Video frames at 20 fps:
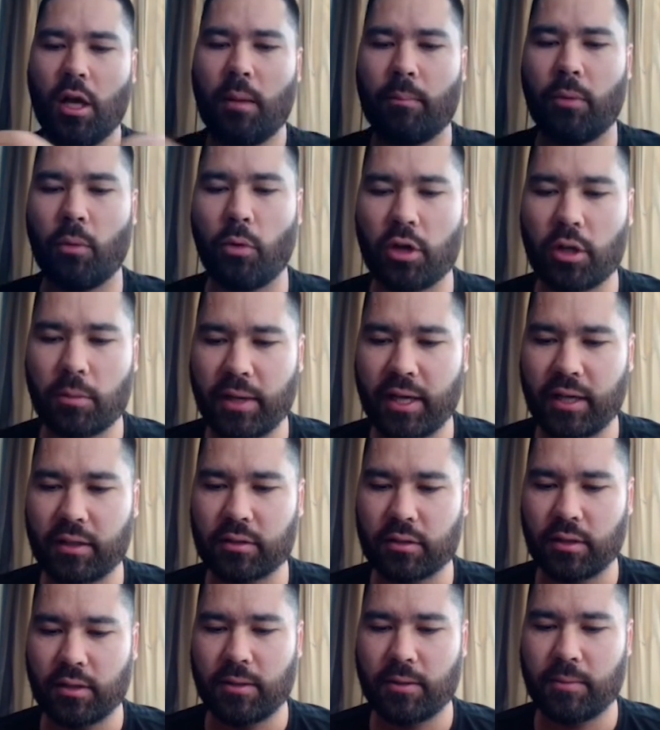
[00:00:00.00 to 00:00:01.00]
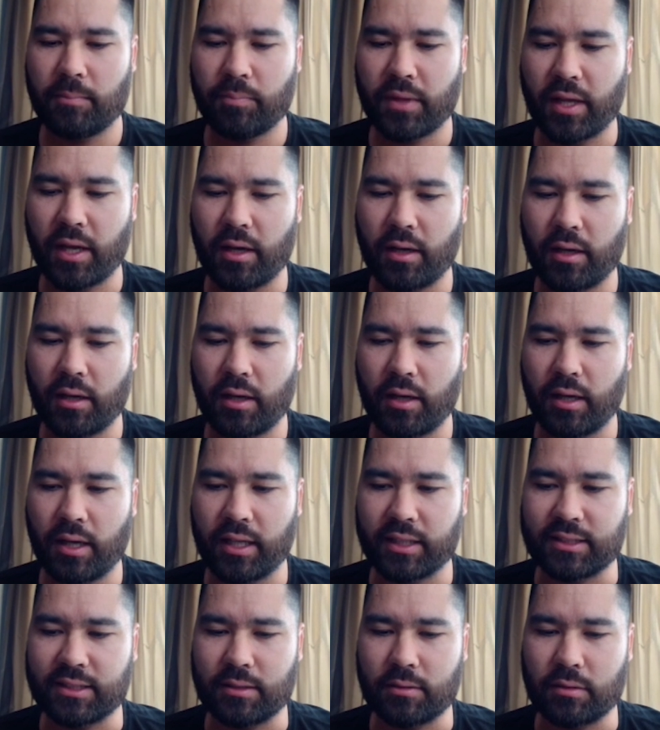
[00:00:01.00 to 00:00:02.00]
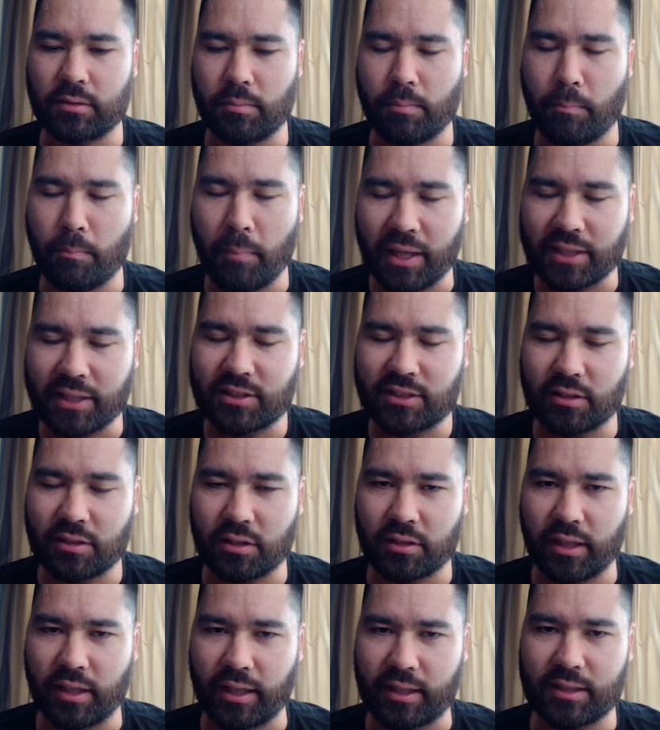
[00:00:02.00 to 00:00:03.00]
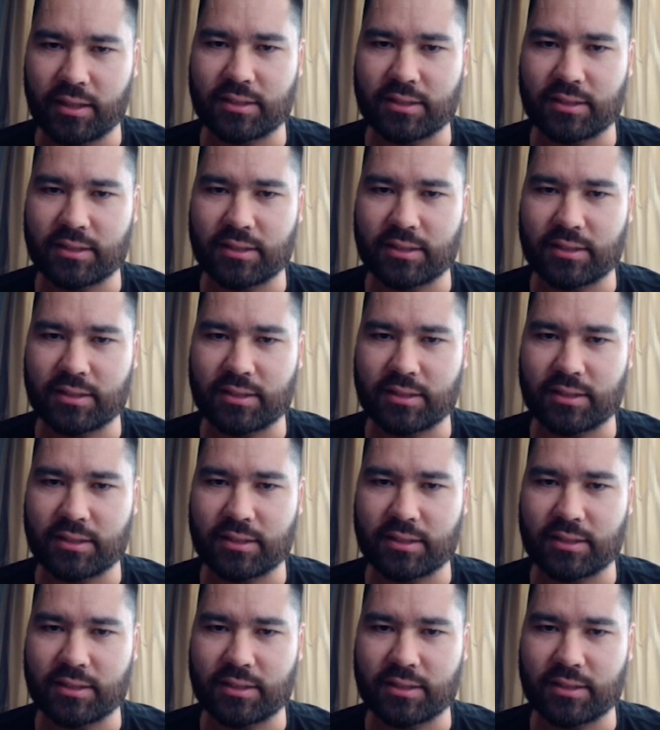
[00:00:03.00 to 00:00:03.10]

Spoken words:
But what about a muscular neck?